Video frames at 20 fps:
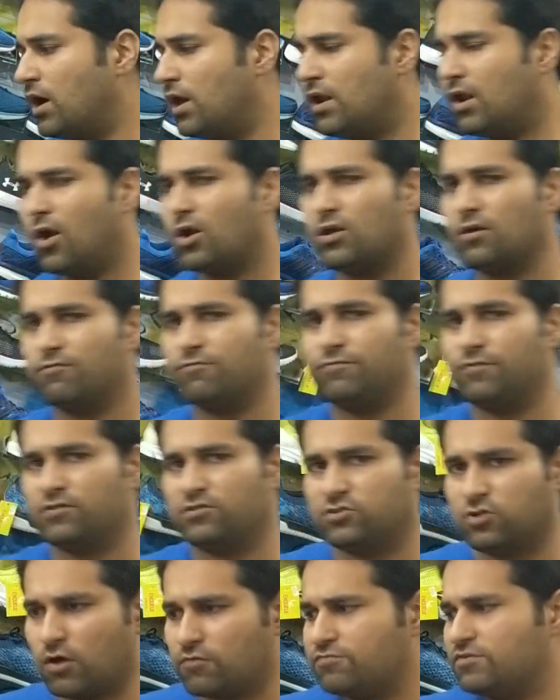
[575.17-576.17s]
a lot
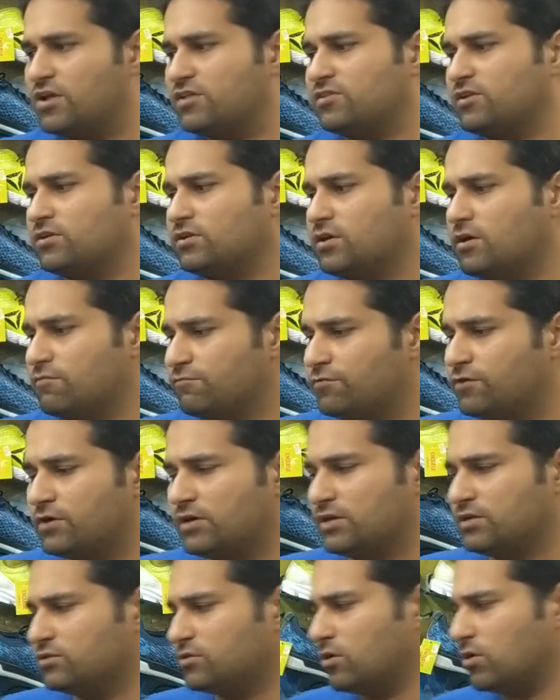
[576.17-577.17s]
of softness and
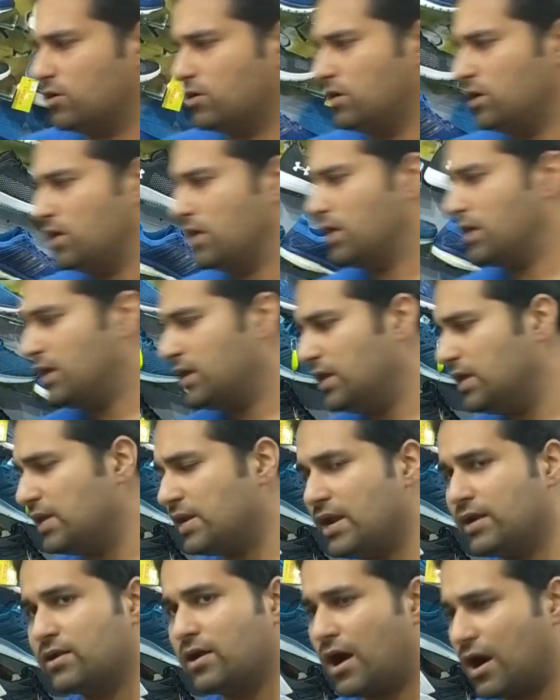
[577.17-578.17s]
comfort in your
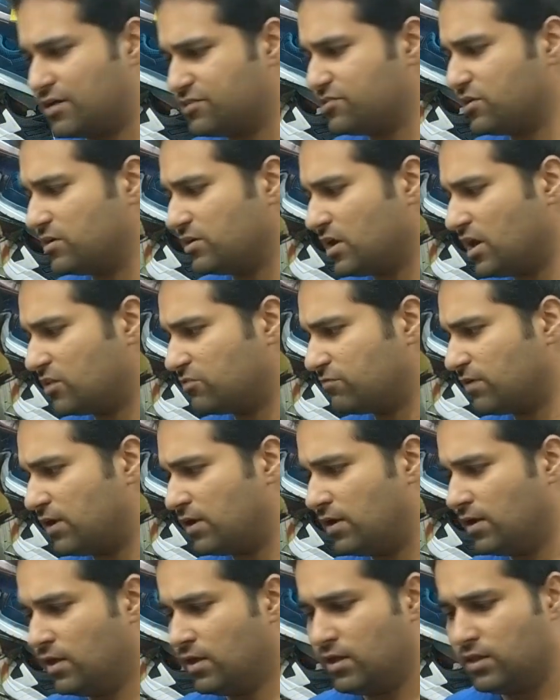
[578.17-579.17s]
heel and arch area as
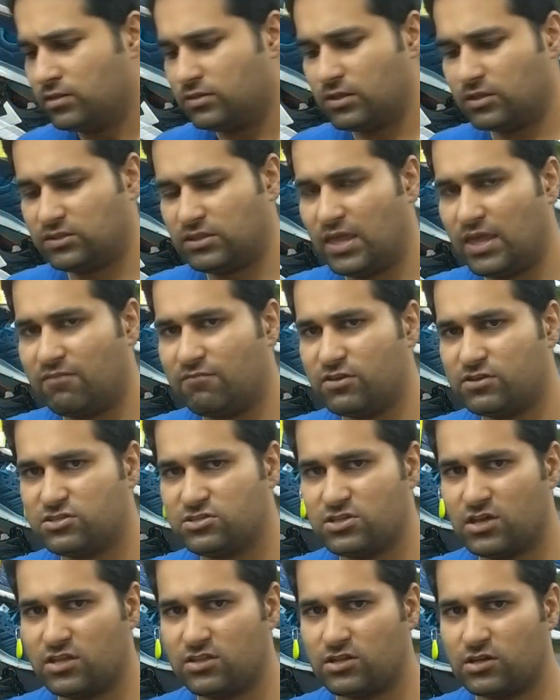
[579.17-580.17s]
well. The thing
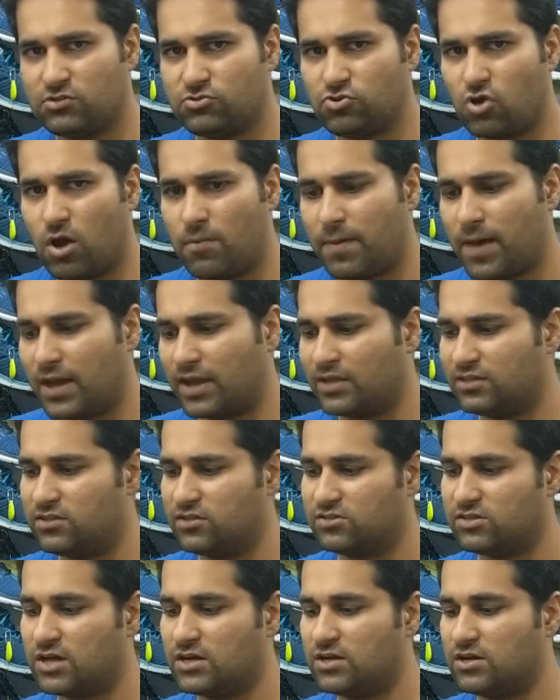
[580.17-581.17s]
which is a drawback
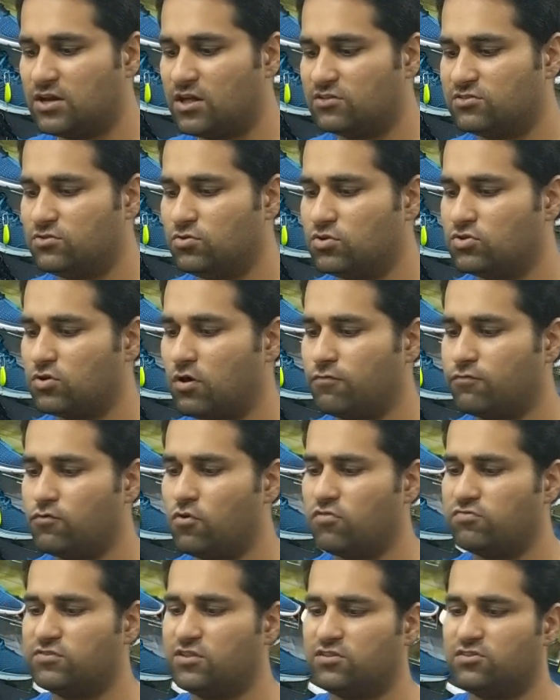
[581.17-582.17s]
in this Adidas shoe is
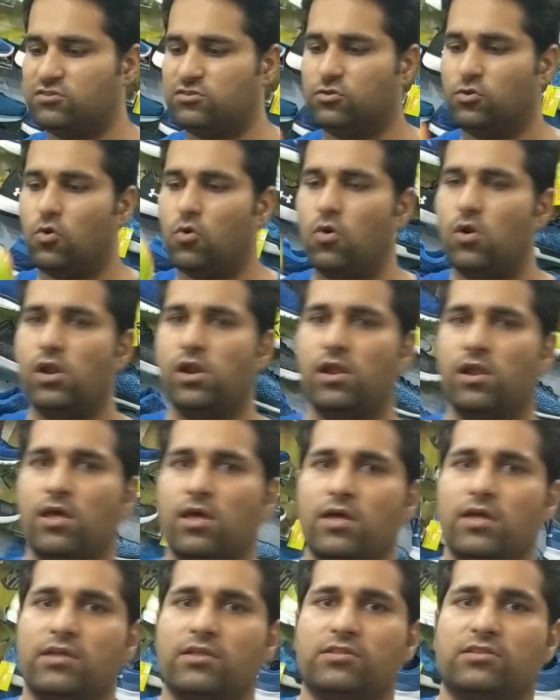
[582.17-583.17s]
of course the sole.
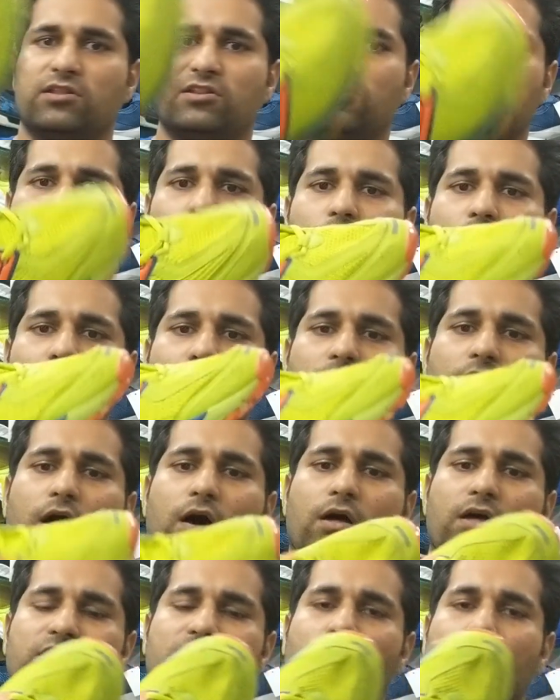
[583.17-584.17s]
The sole
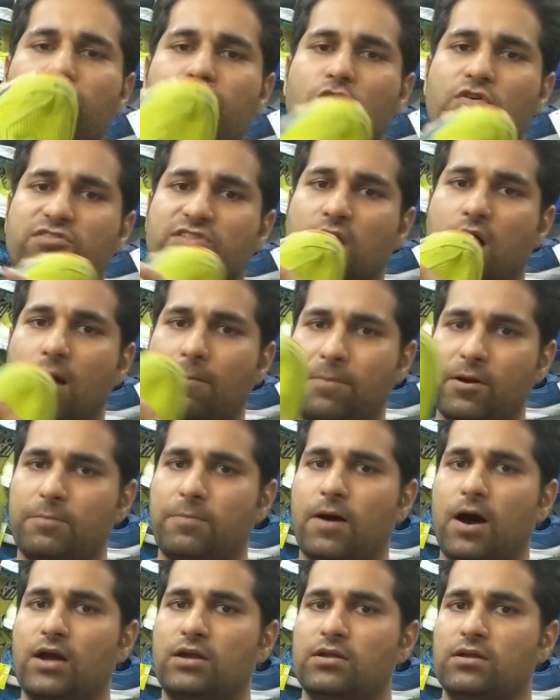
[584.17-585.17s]
is of course the
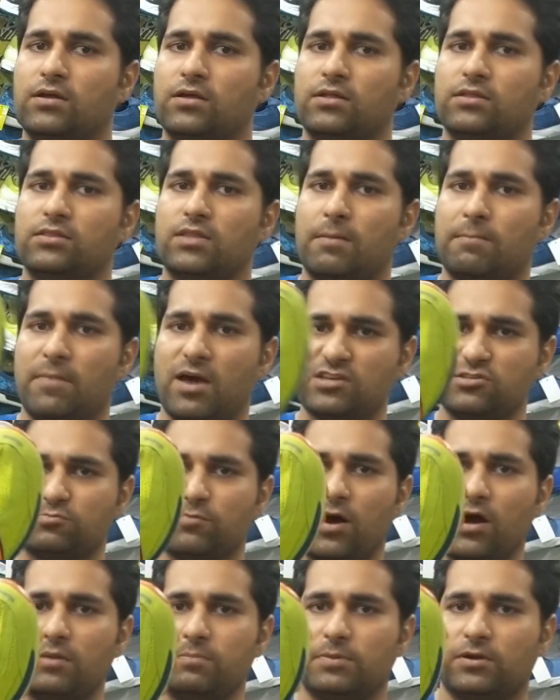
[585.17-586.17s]
upper part, the
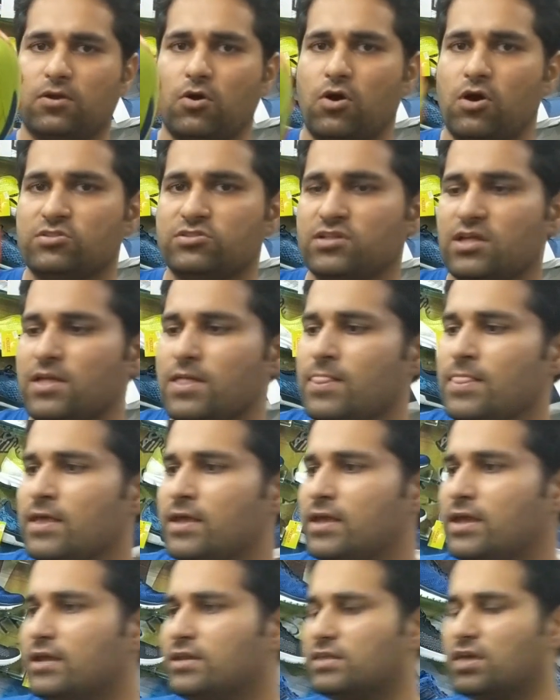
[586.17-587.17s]
mesh part, because
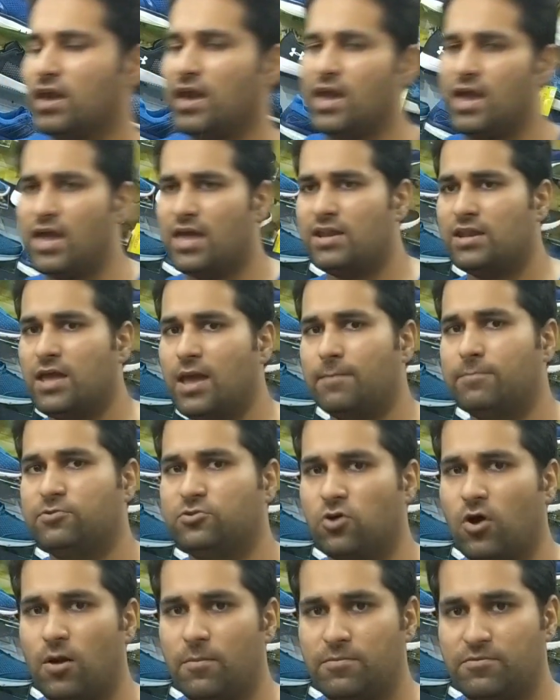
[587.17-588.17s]
it can
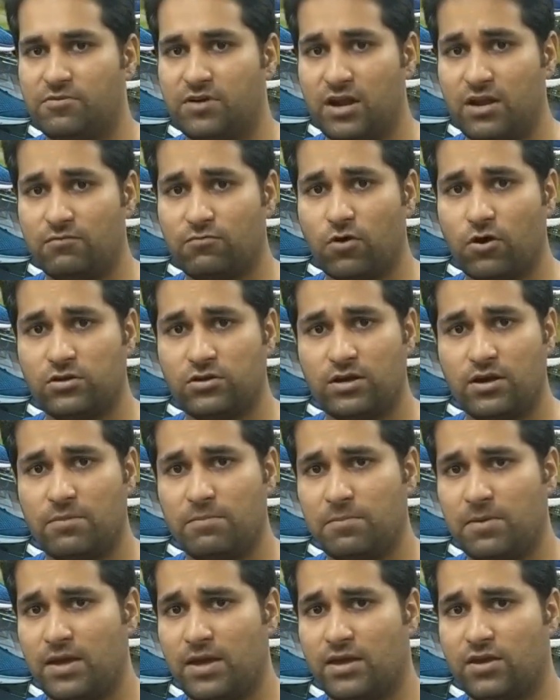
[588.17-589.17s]
absorb rainwater
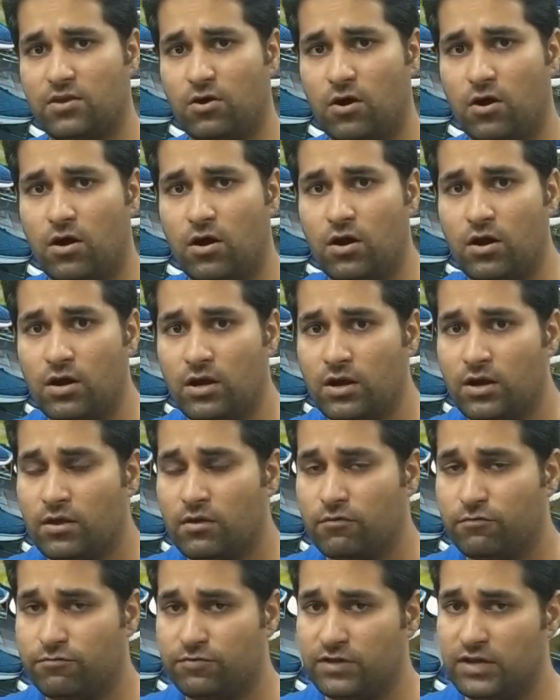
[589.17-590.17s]
and make your
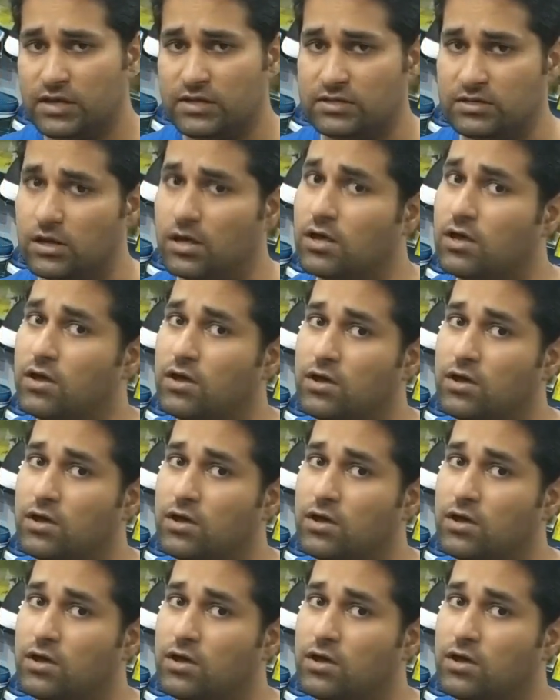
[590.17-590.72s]
feet